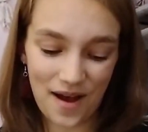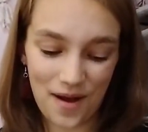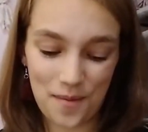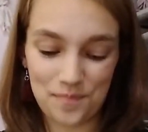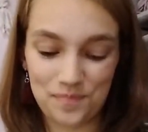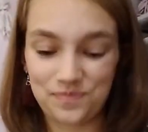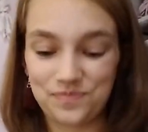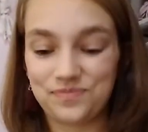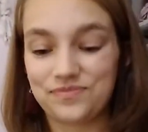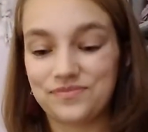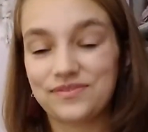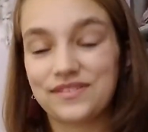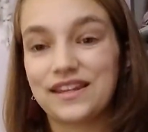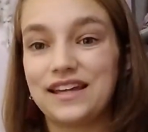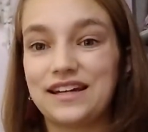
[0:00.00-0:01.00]
um,
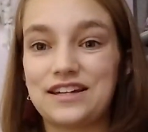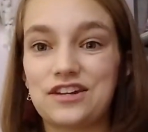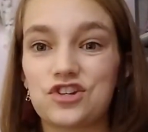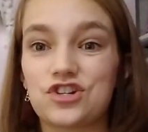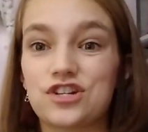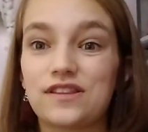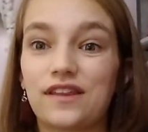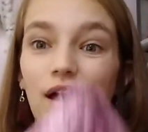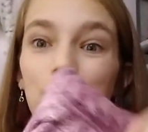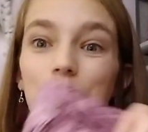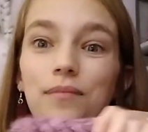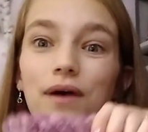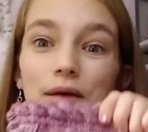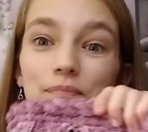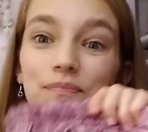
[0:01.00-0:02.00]
in addition to that.
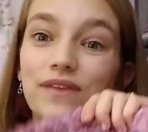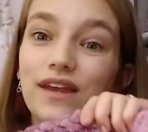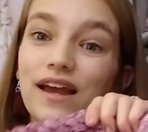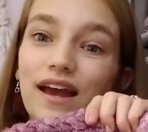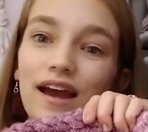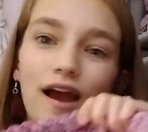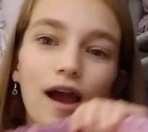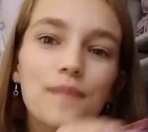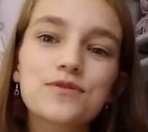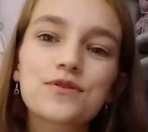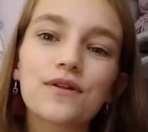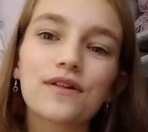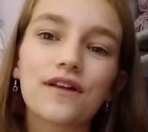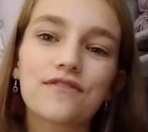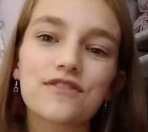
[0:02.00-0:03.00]
But
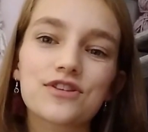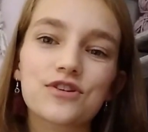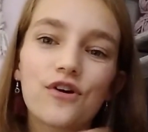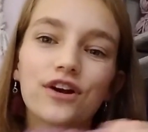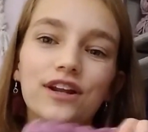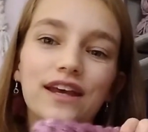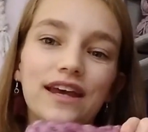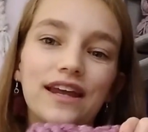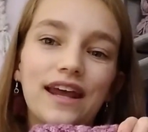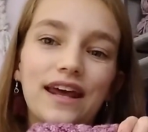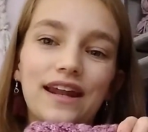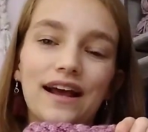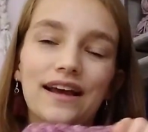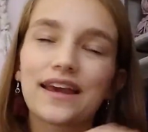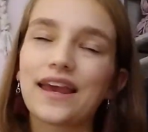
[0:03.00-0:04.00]
absolutely love this quote again,
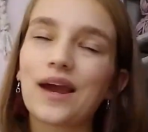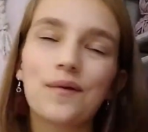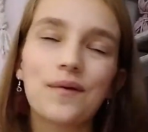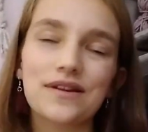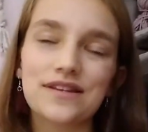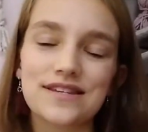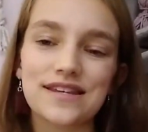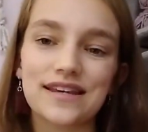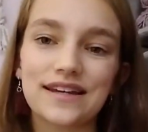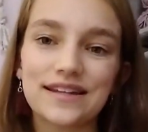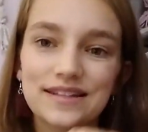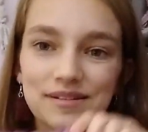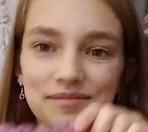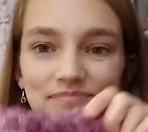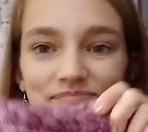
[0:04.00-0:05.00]
and I can't wait to see
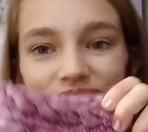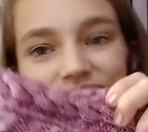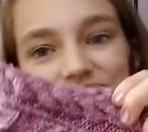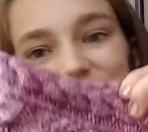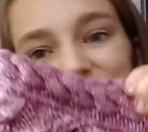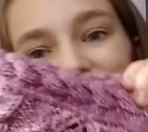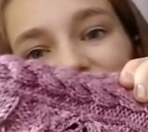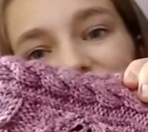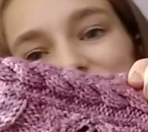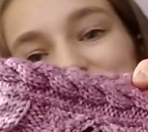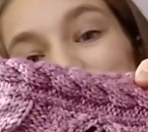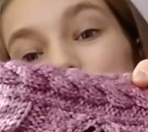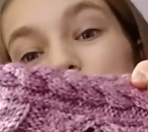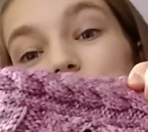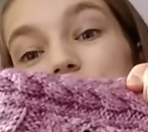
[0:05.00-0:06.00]
it
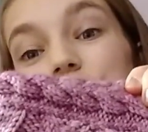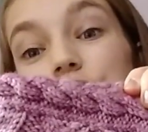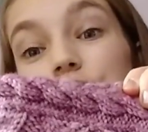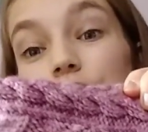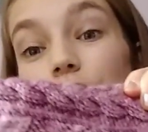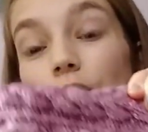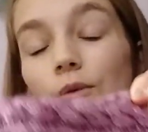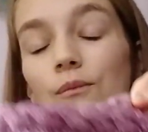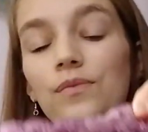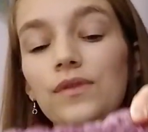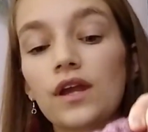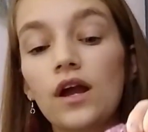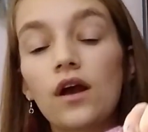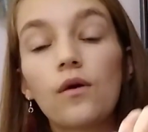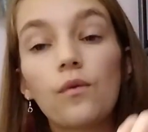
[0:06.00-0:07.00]
continue to grow.
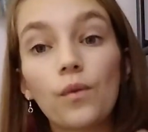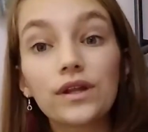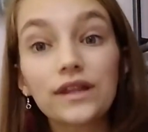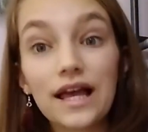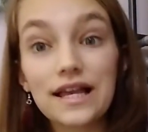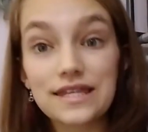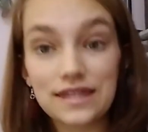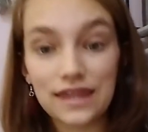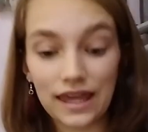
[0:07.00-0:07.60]
One last